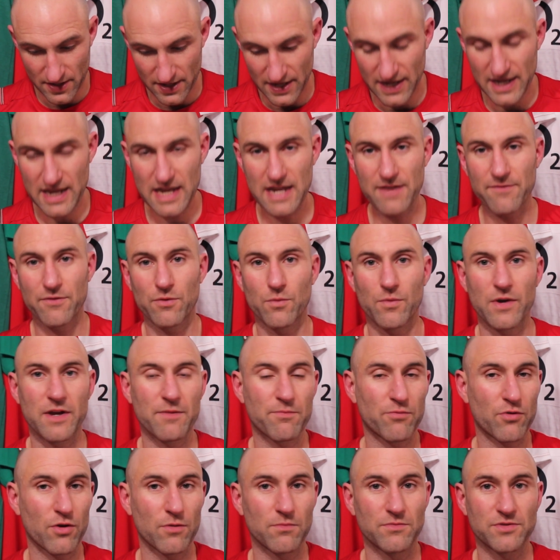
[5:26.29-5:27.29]
even
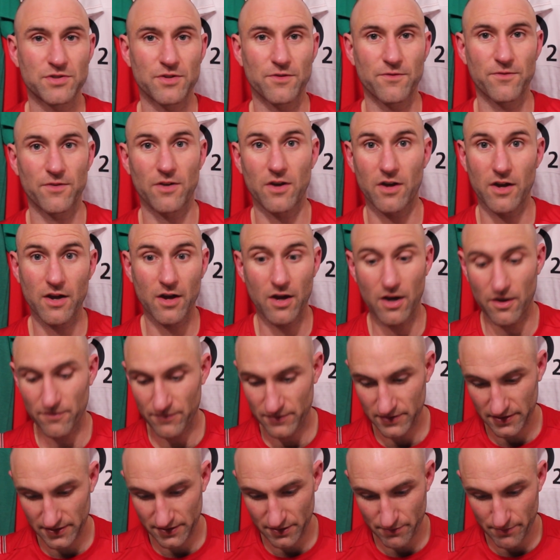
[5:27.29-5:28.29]
with problems at fly half
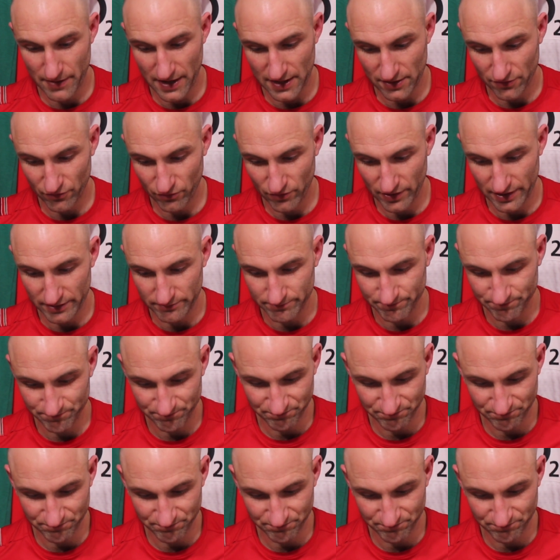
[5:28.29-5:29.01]
and in the back three.